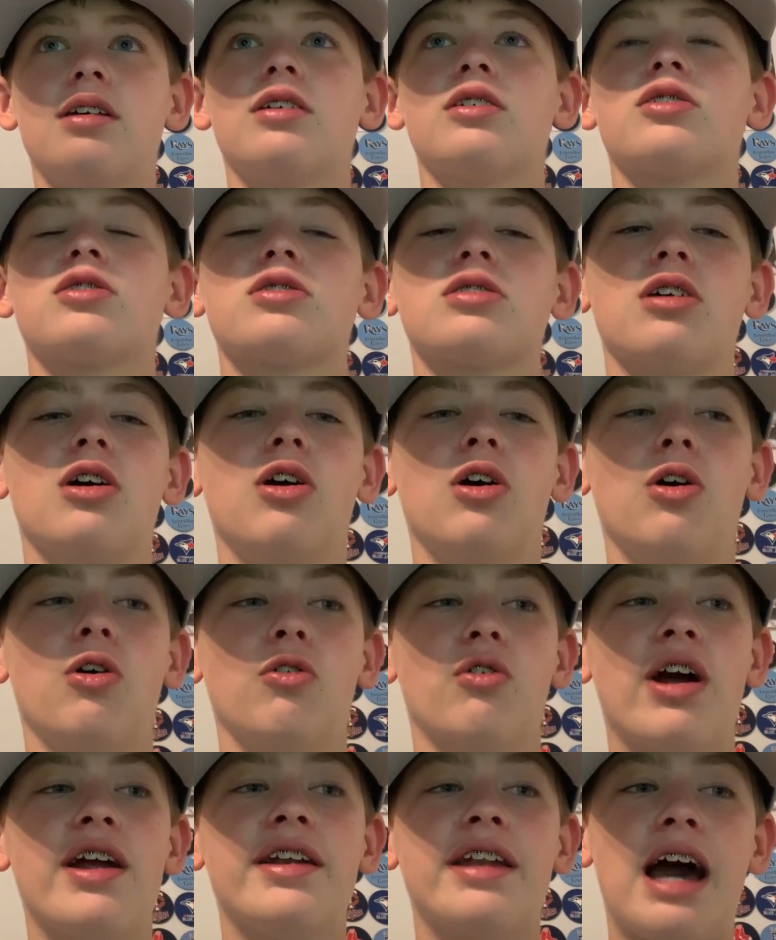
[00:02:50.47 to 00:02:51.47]
So
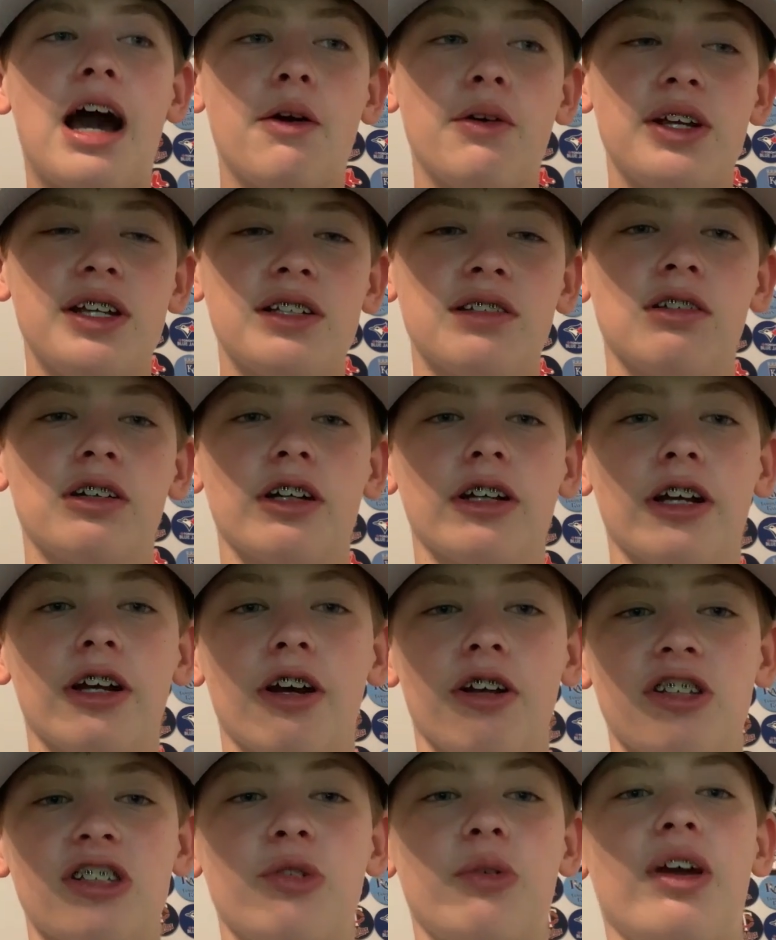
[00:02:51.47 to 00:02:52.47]
right now he's looking
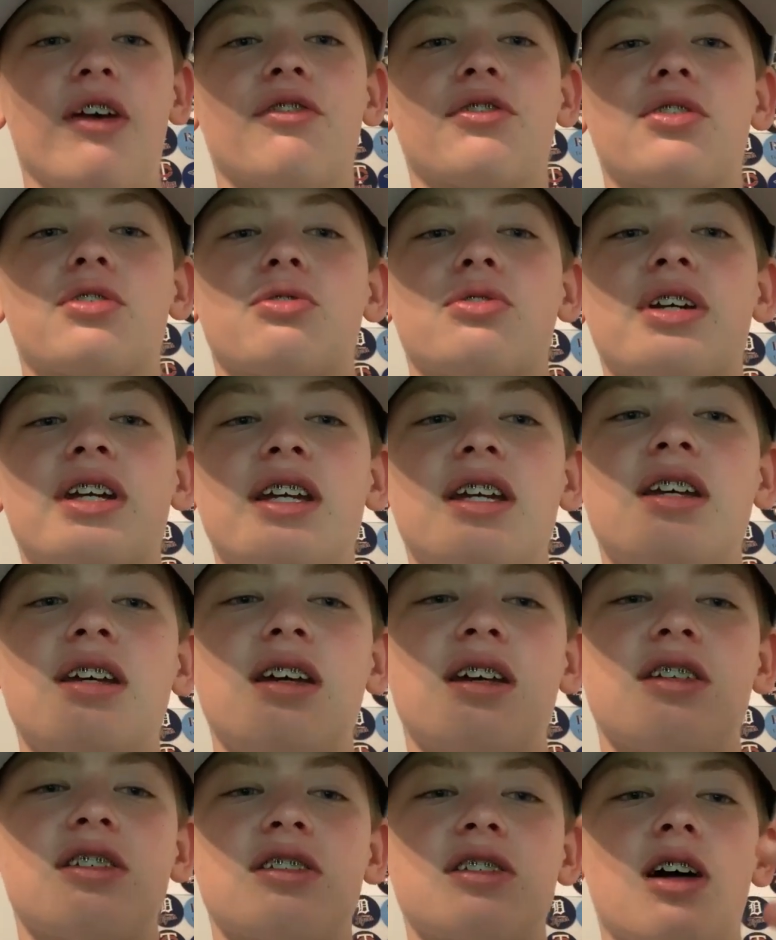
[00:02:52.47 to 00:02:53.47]
good. So we have three
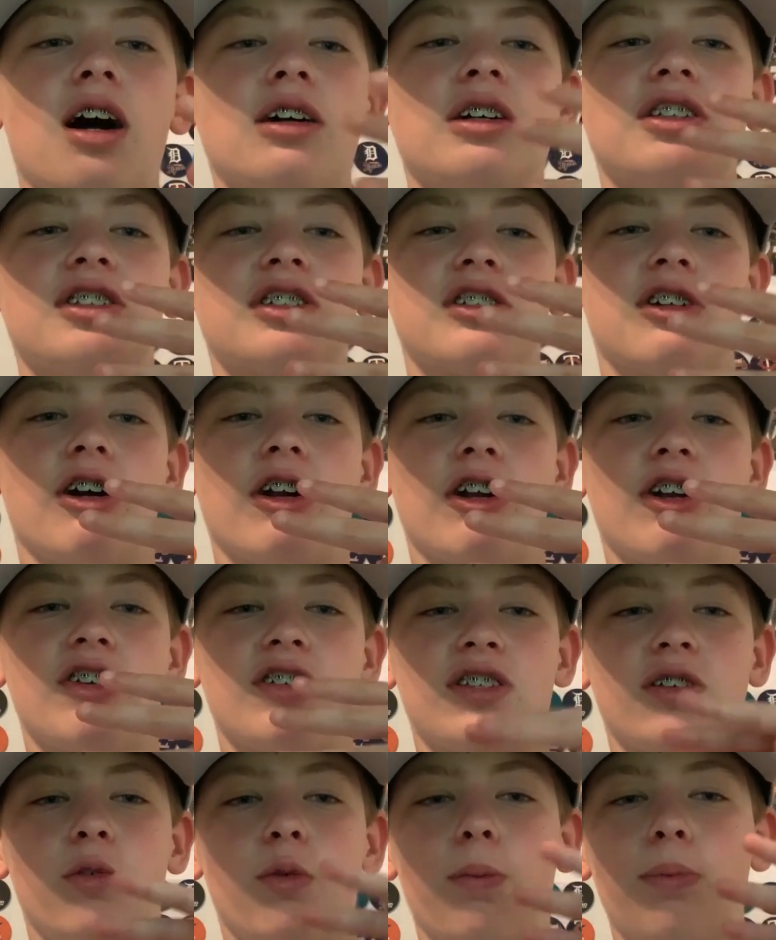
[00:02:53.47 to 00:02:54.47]
solid
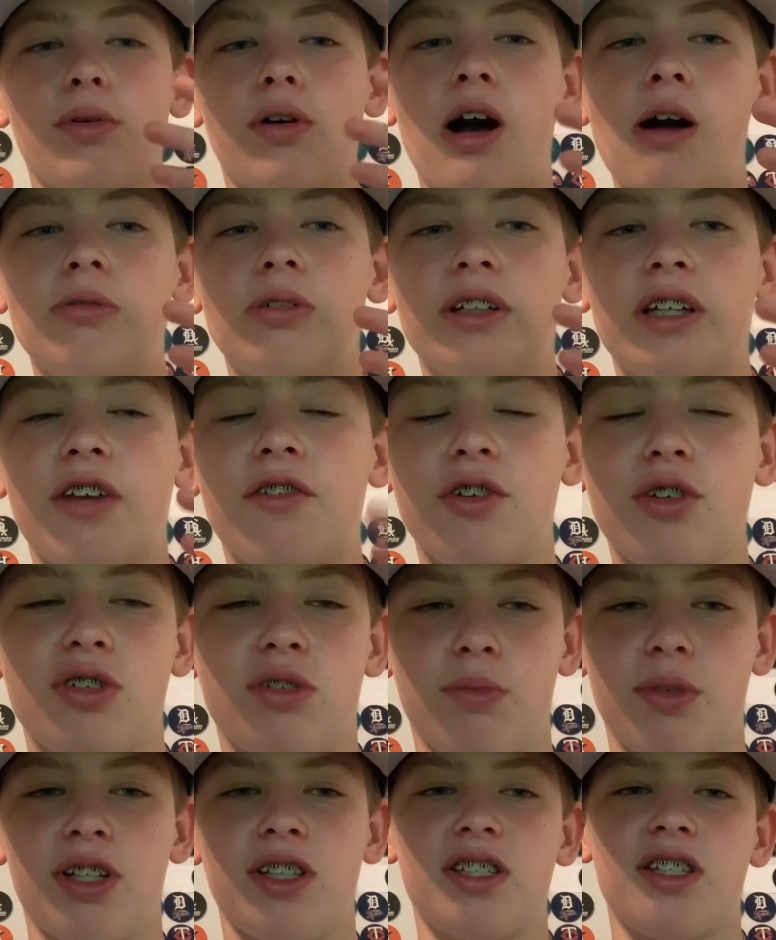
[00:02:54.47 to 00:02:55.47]
starters that will probably give you
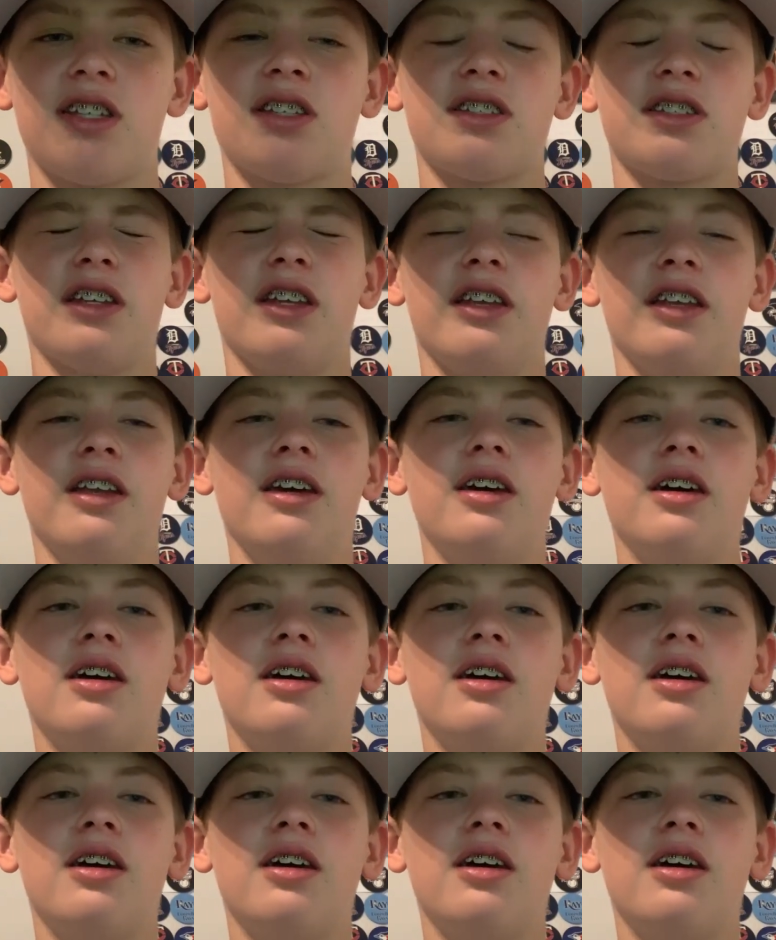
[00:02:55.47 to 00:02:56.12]
some consistent